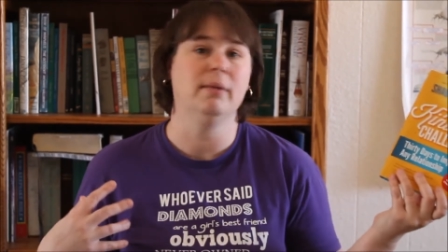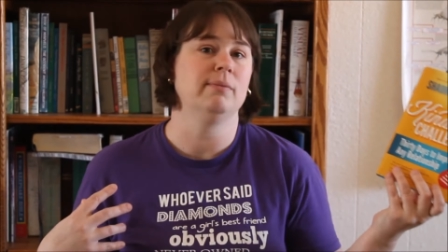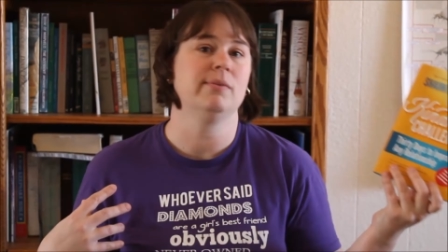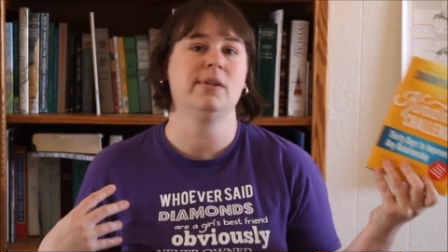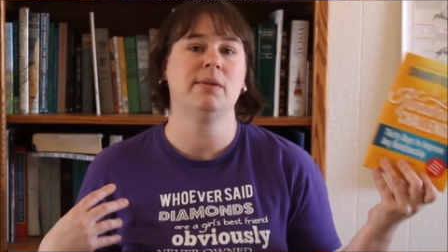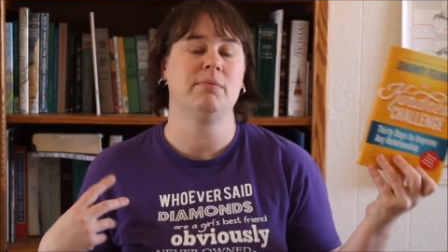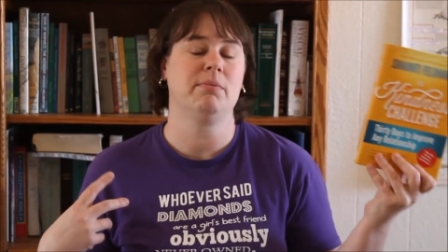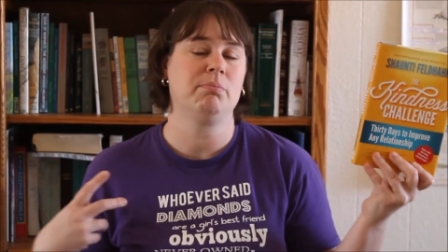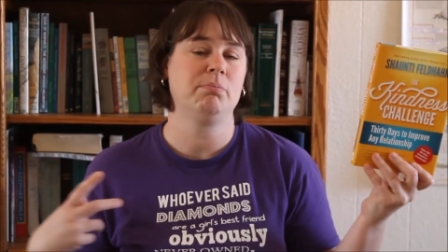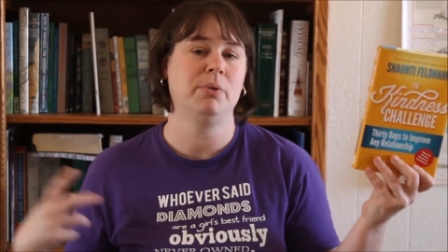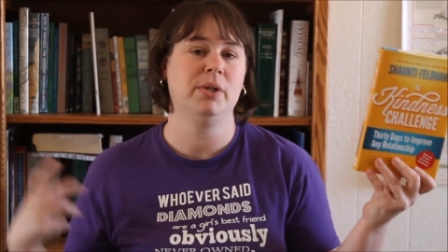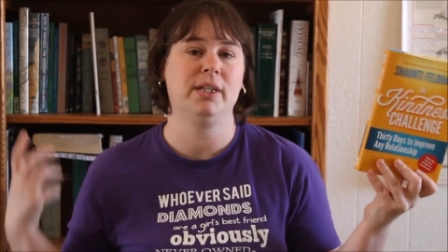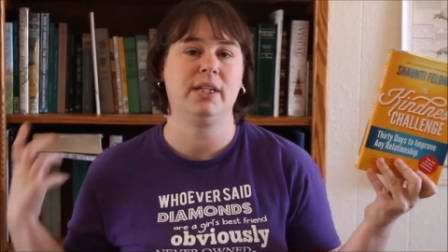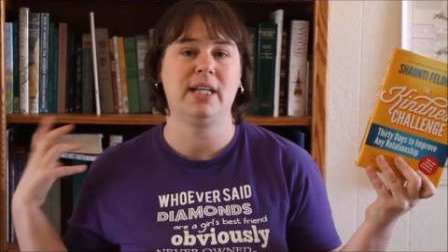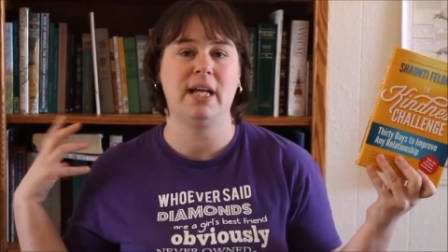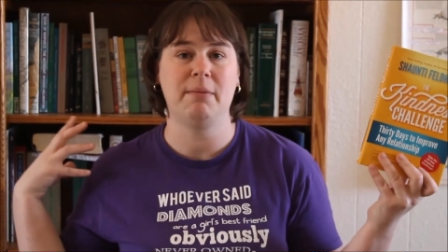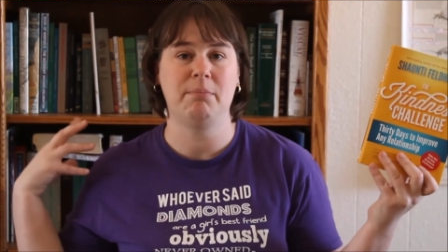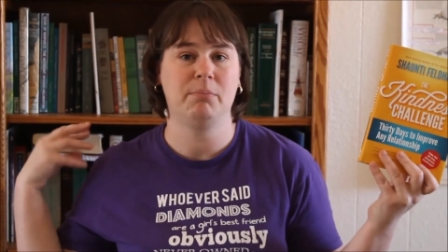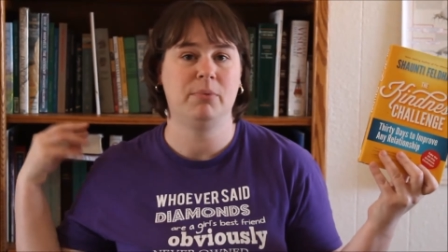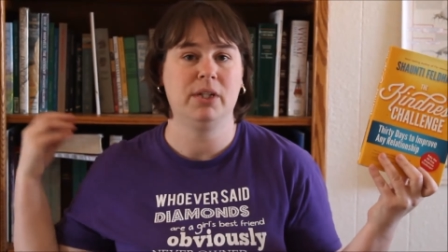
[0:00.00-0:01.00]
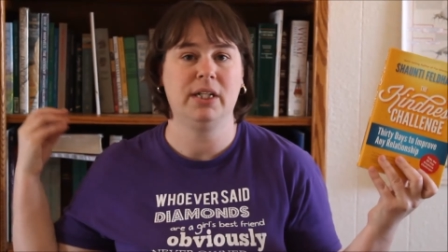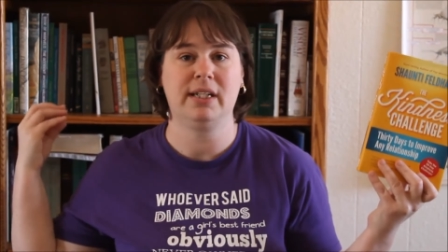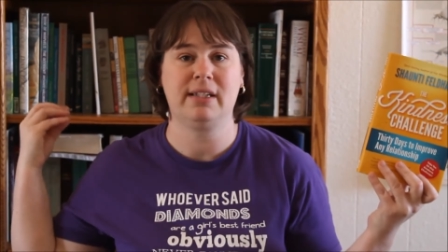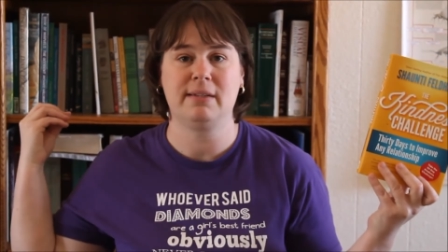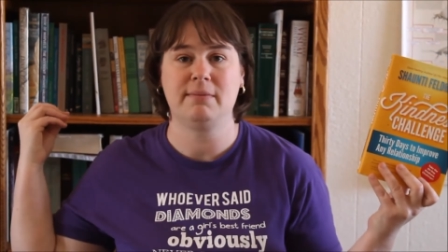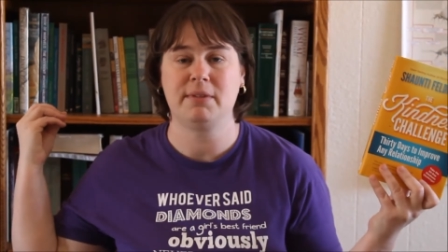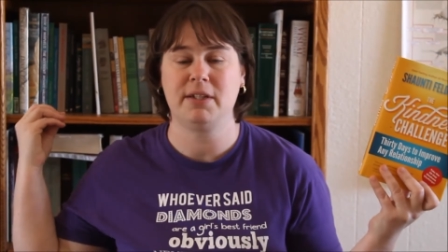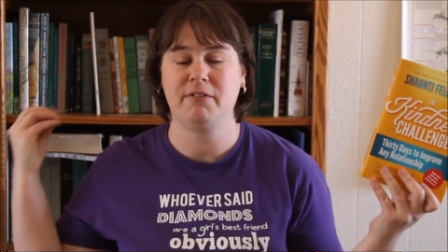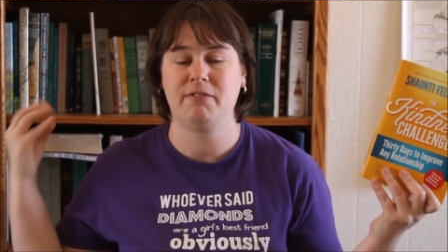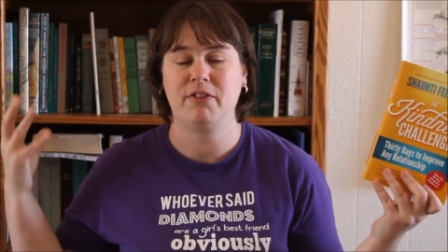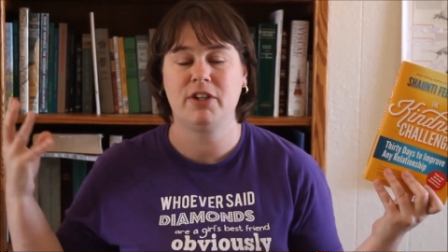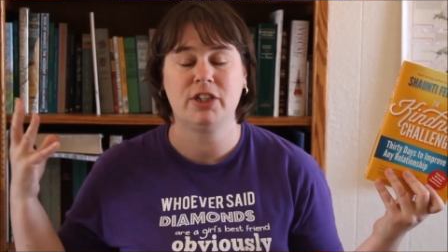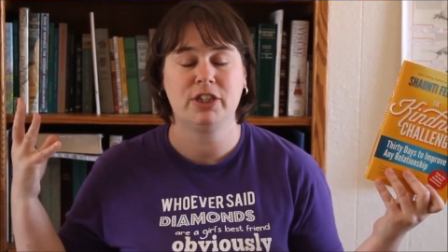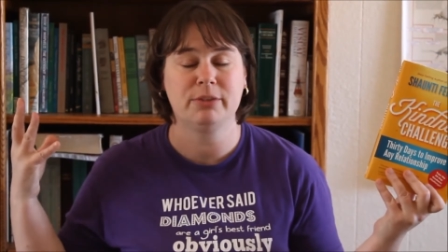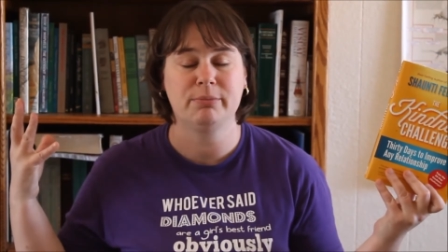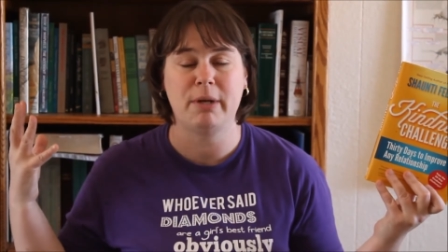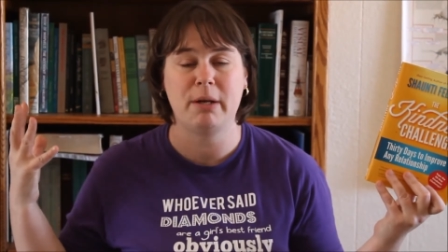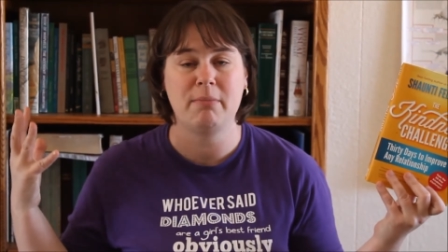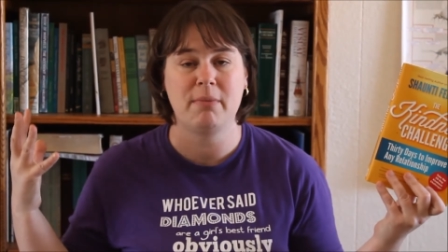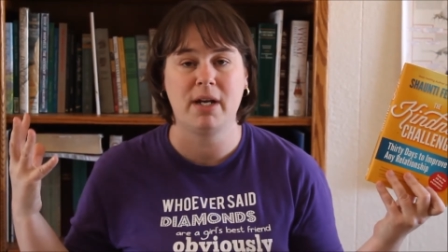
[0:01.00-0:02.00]
So kept putting something fresh
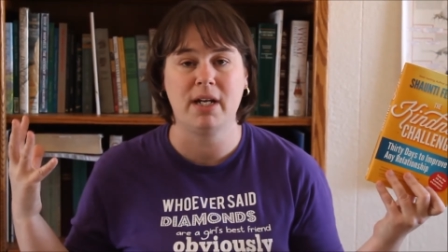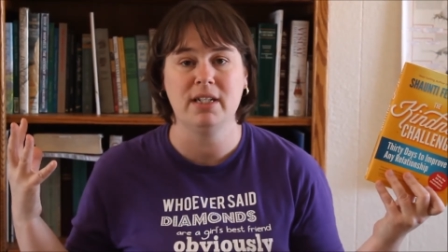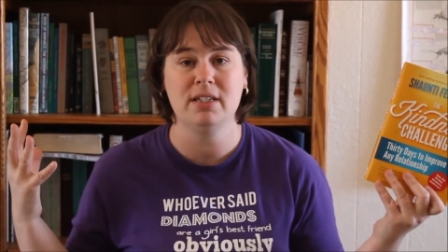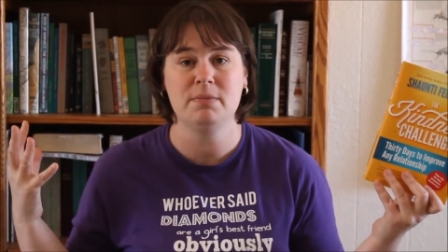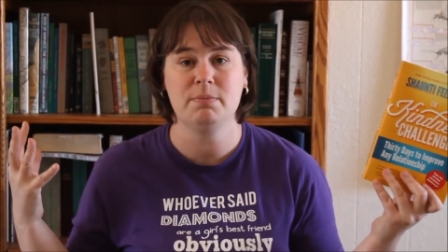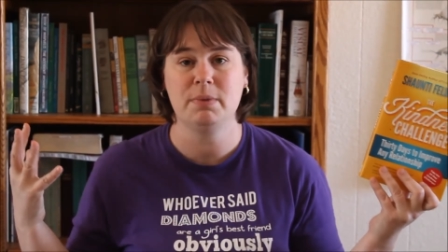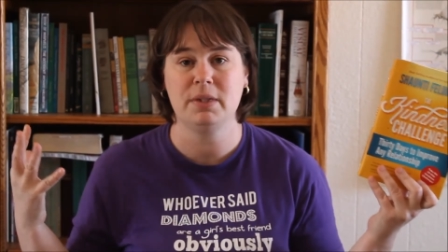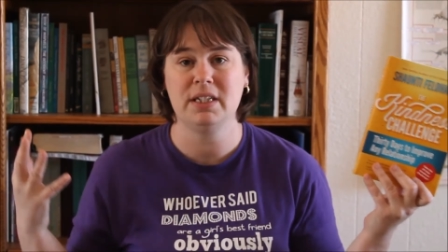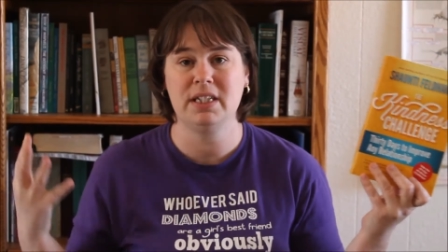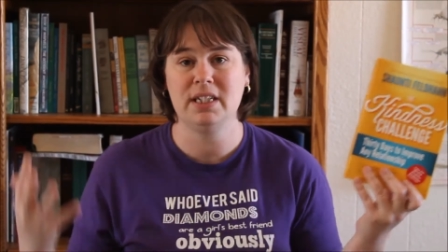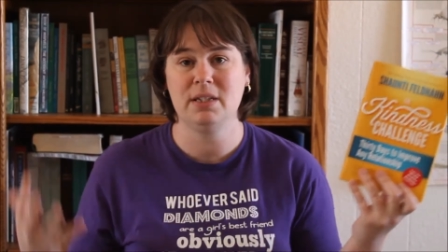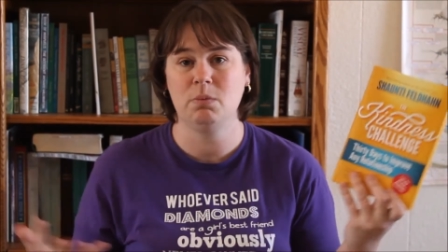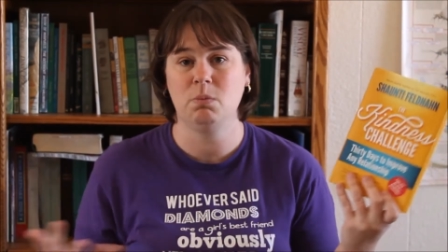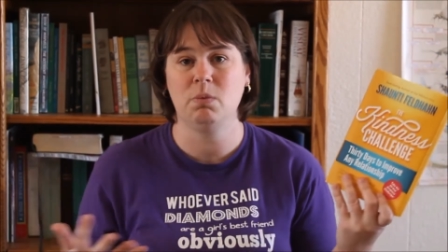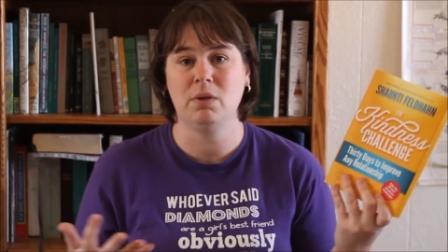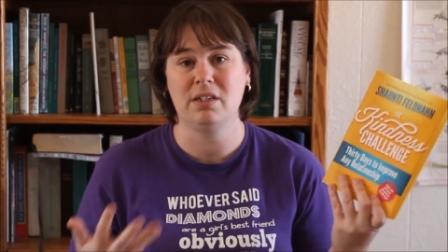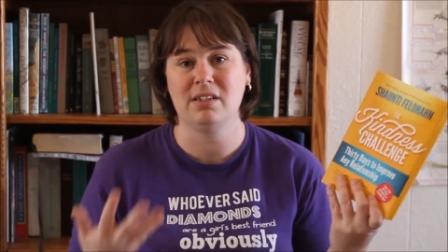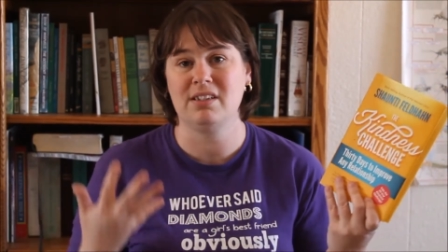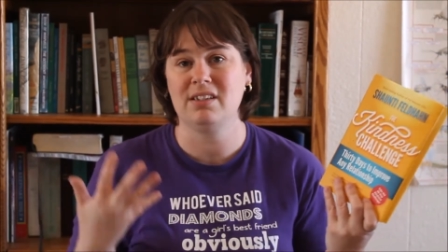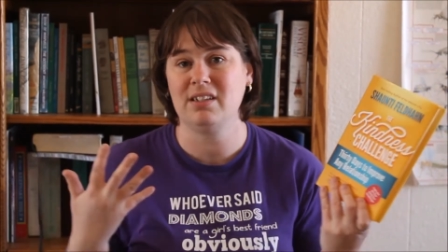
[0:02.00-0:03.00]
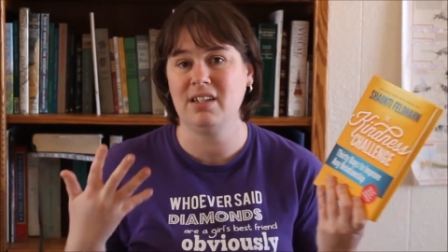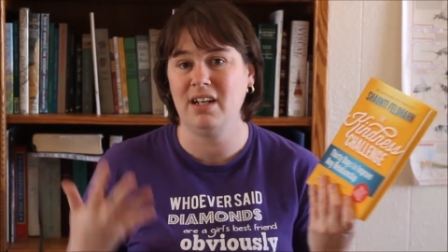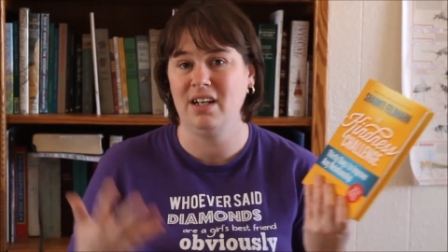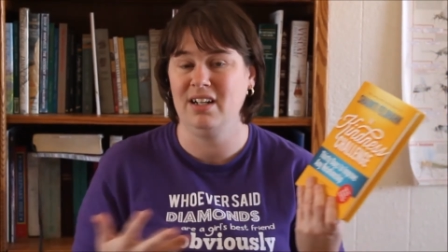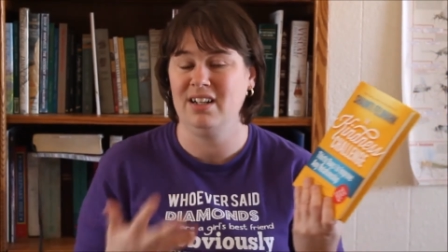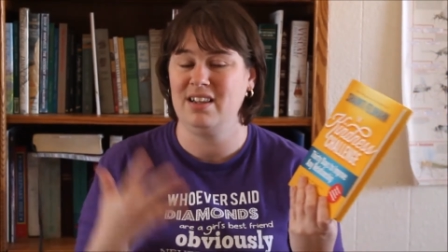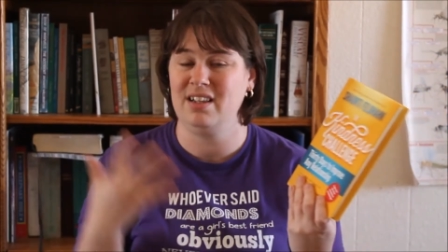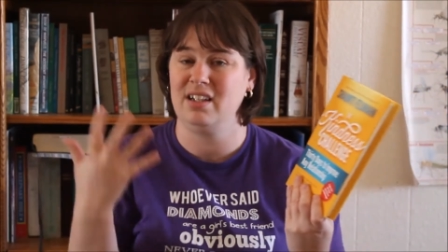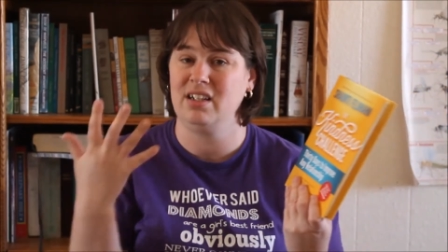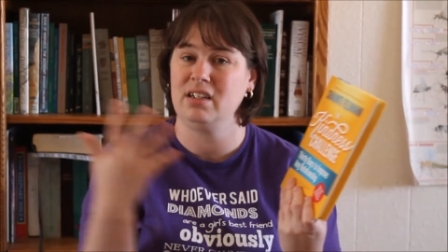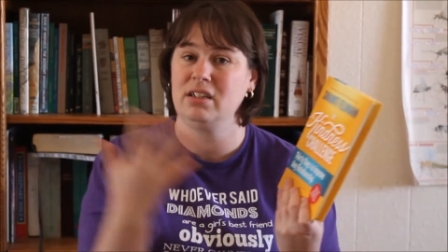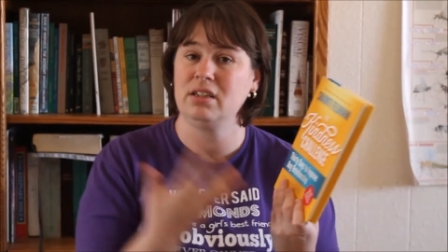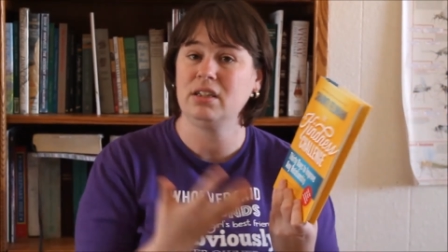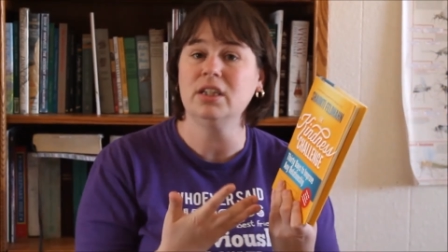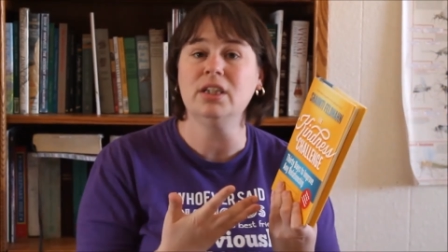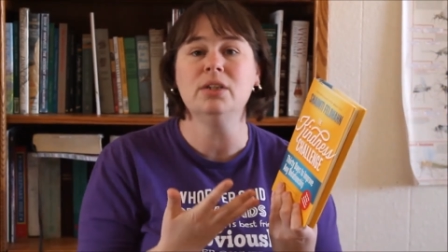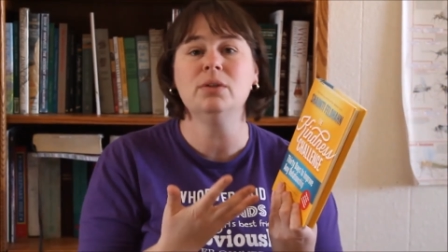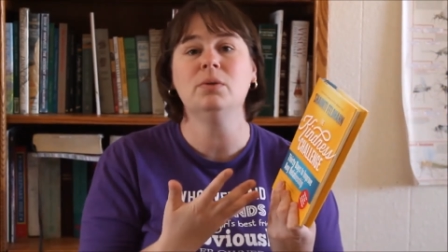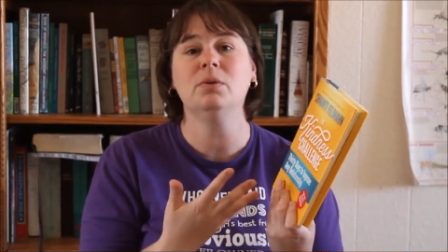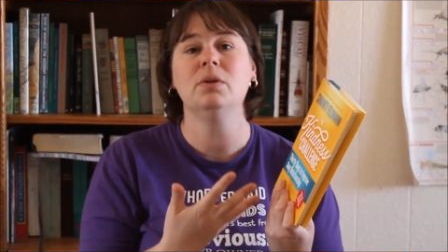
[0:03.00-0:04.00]
in my mind, but it wasn't anything
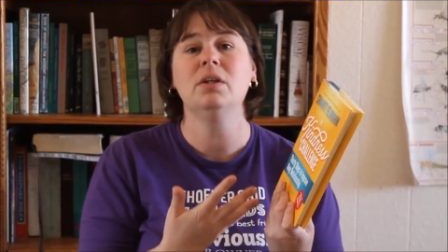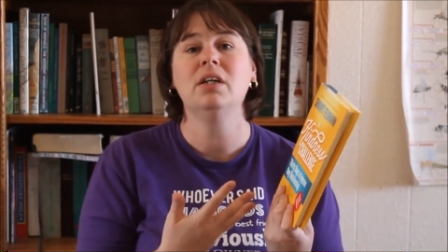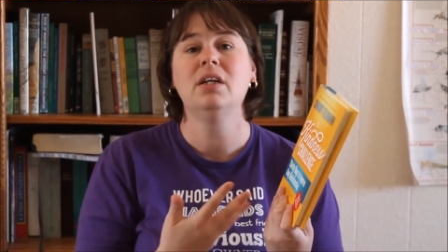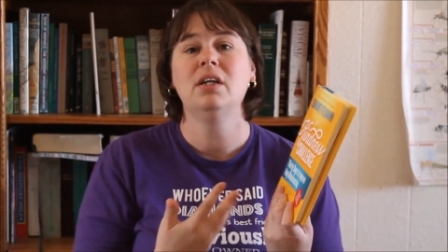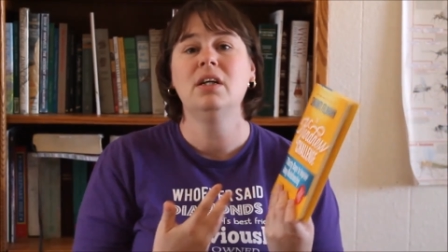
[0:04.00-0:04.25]
new.